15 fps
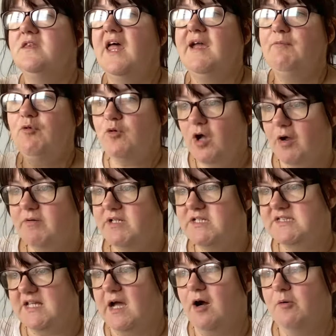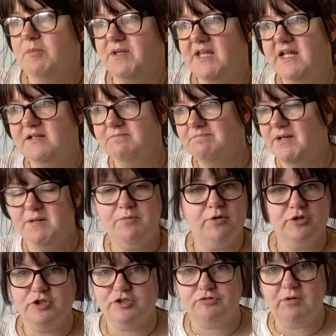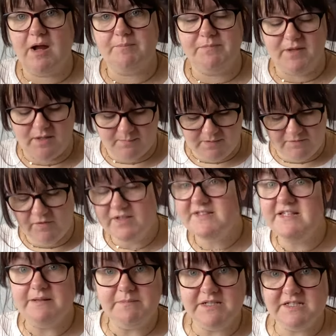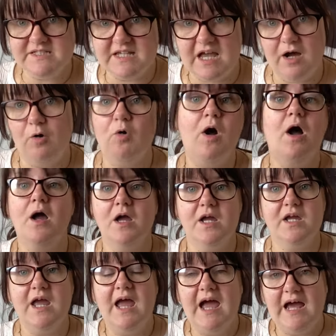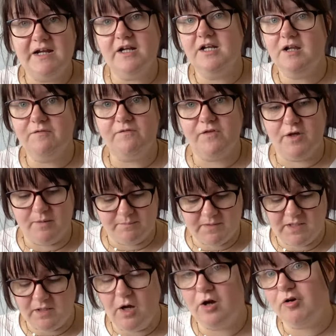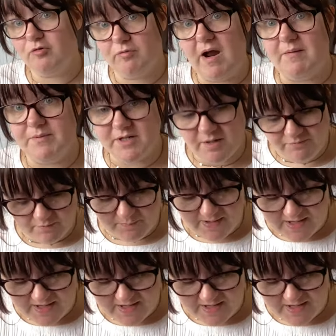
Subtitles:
they will go in the sale, but then people will just grab them. If I see them in the sale and I love them, then I'll grab another